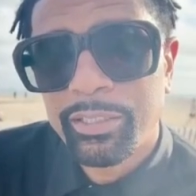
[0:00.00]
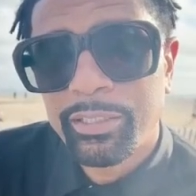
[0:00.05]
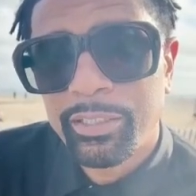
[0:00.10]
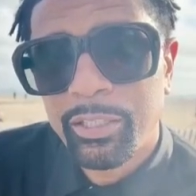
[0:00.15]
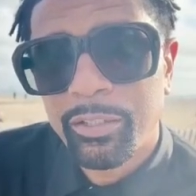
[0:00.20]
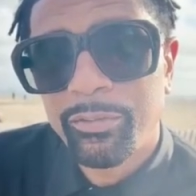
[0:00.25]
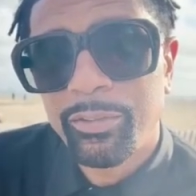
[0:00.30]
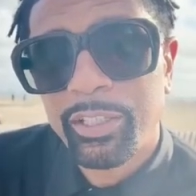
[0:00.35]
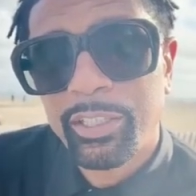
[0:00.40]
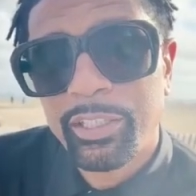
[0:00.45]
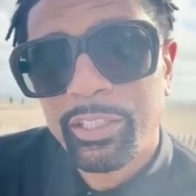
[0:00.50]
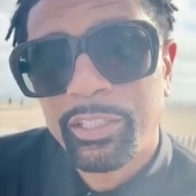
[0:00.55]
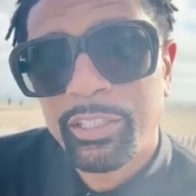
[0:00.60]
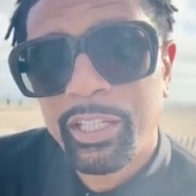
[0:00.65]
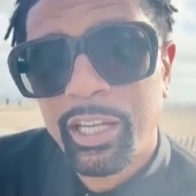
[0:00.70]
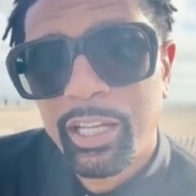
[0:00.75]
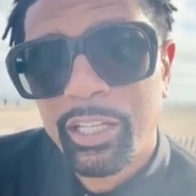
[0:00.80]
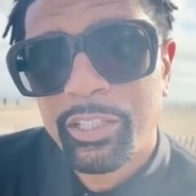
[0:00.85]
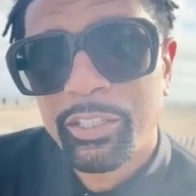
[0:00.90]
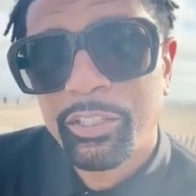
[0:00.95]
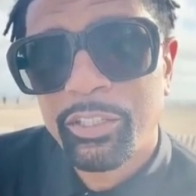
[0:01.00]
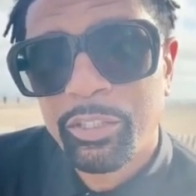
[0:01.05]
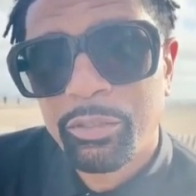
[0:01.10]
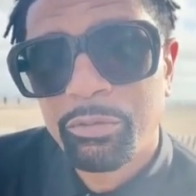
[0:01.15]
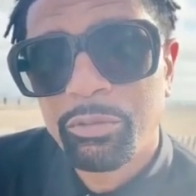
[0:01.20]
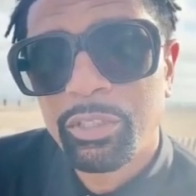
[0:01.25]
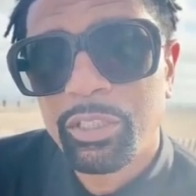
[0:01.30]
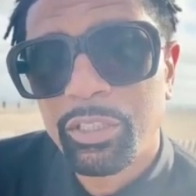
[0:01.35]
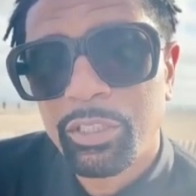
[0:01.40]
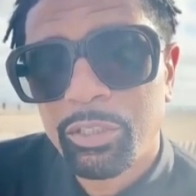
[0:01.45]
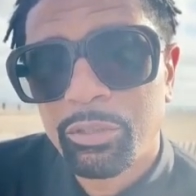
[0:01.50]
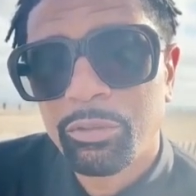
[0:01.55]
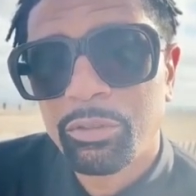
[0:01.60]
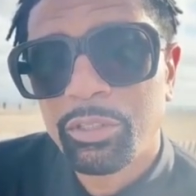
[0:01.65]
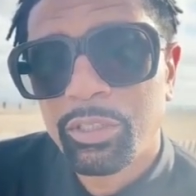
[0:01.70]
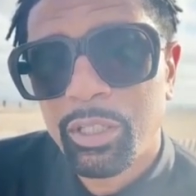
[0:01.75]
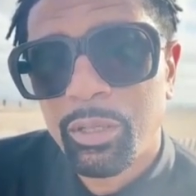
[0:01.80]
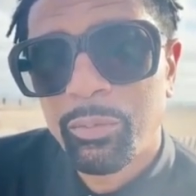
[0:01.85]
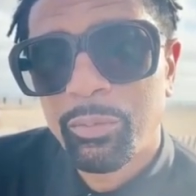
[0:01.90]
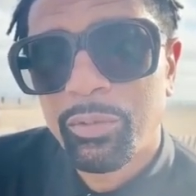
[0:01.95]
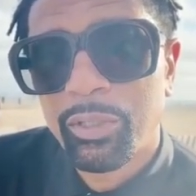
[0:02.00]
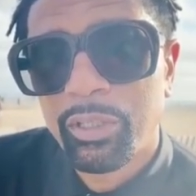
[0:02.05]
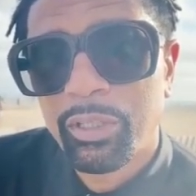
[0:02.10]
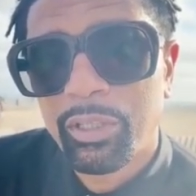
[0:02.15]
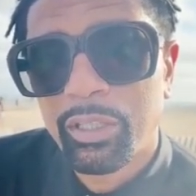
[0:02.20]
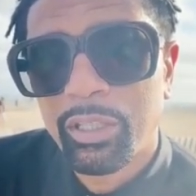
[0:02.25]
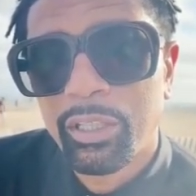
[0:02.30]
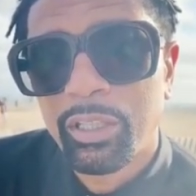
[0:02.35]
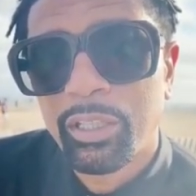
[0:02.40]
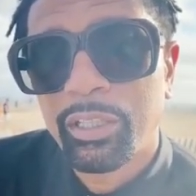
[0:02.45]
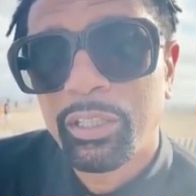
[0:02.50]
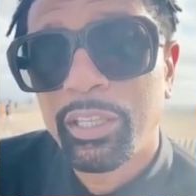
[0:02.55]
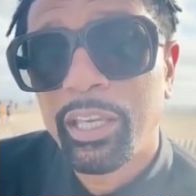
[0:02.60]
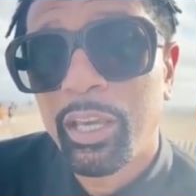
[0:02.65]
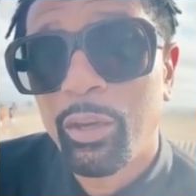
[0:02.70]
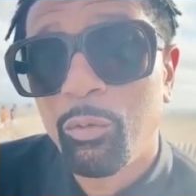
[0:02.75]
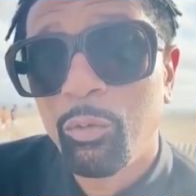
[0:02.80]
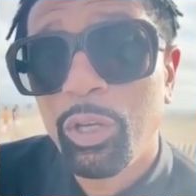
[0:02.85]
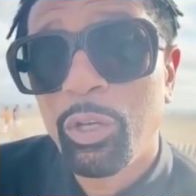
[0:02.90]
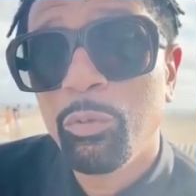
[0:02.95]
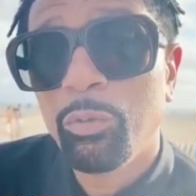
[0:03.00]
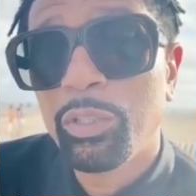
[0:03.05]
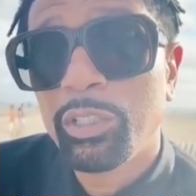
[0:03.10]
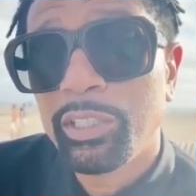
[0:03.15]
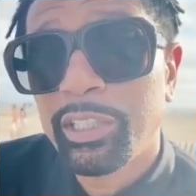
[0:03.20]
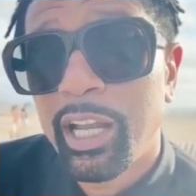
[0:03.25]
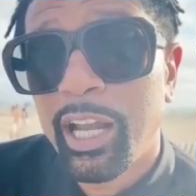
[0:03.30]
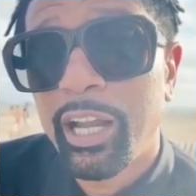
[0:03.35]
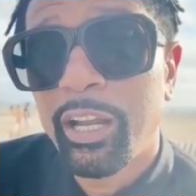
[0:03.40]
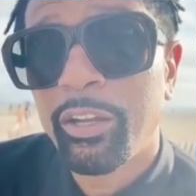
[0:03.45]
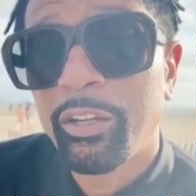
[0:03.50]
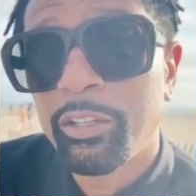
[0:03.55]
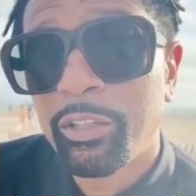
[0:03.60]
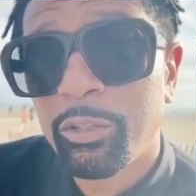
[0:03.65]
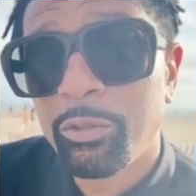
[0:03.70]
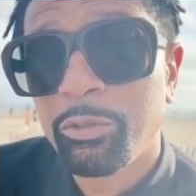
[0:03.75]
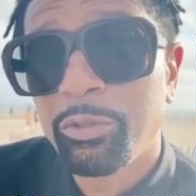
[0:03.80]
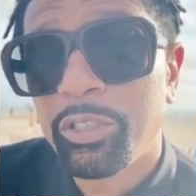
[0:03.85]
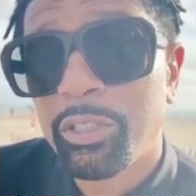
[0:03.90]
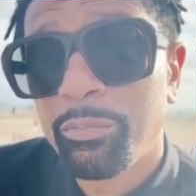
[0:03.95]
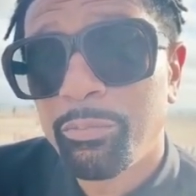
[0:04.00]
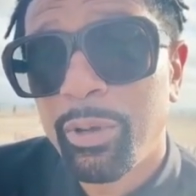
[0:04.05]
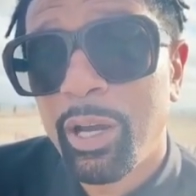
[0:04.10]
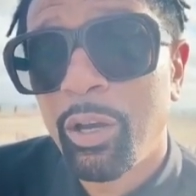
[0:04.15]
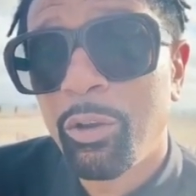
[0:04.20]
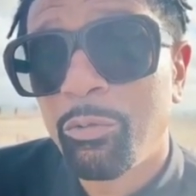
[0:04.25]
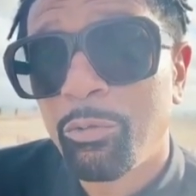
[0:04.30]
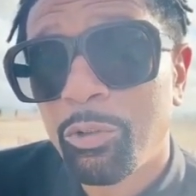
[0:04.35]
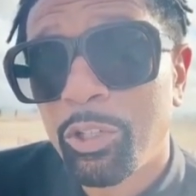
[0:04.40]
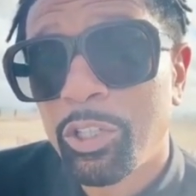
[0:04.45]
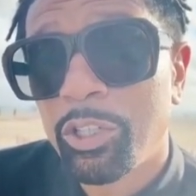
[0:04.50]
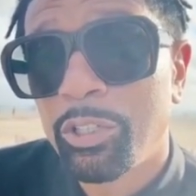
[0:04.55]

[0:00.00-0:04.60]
myself and to challenge you to do something. Can we retire using Mount